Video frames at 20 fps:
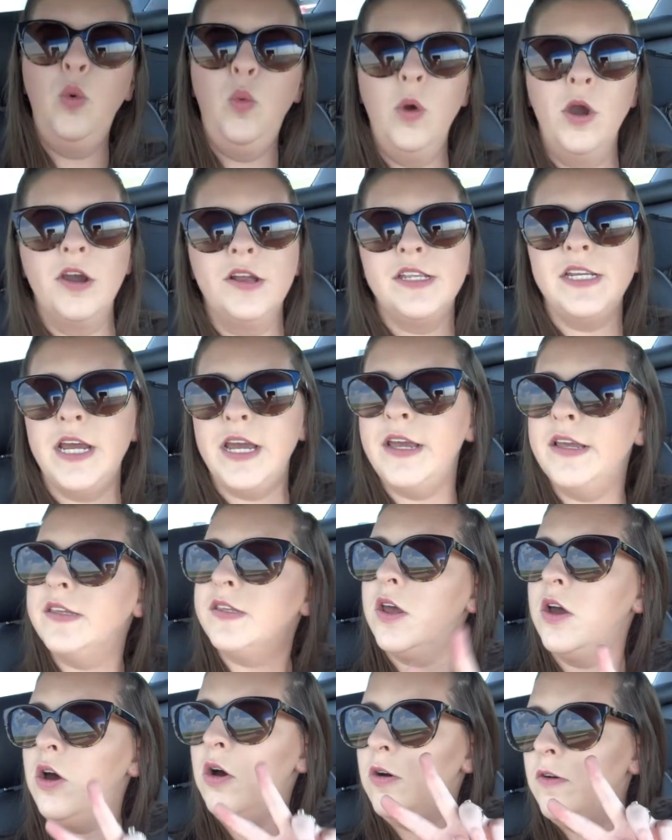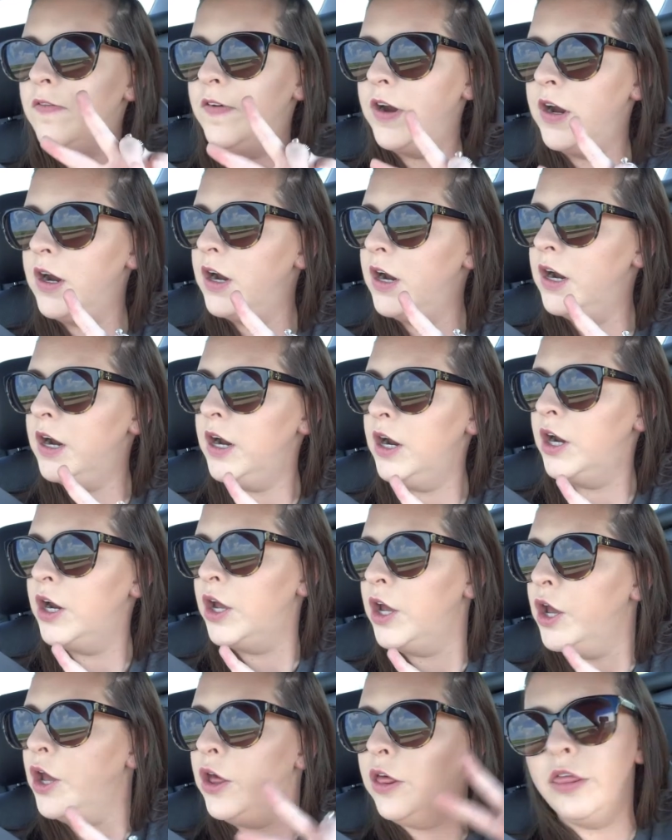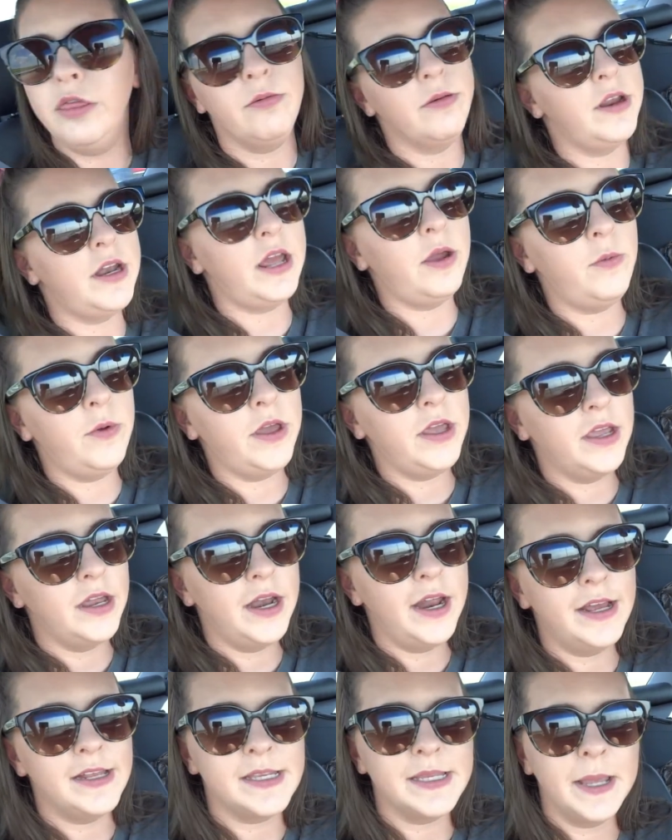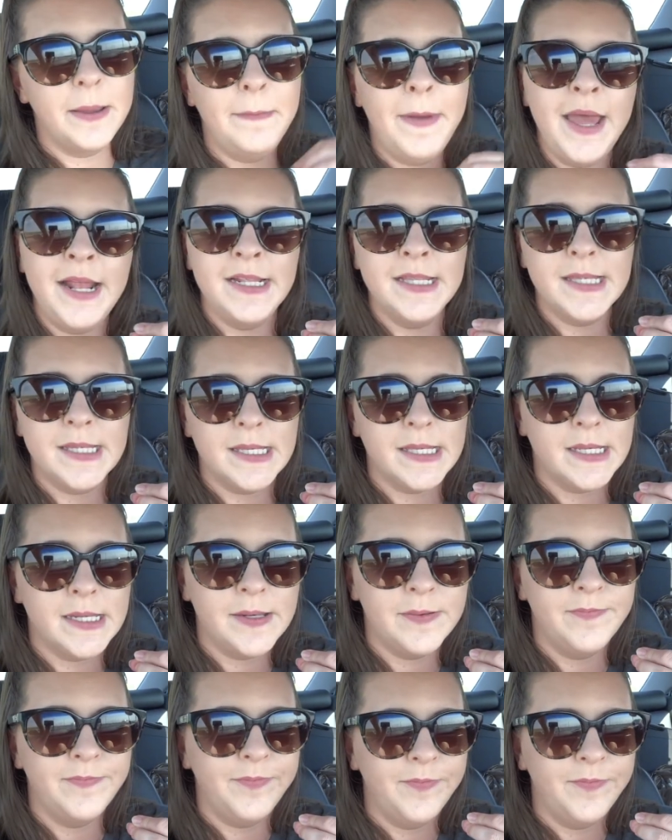Work day is over. Three-day weekend has commenced.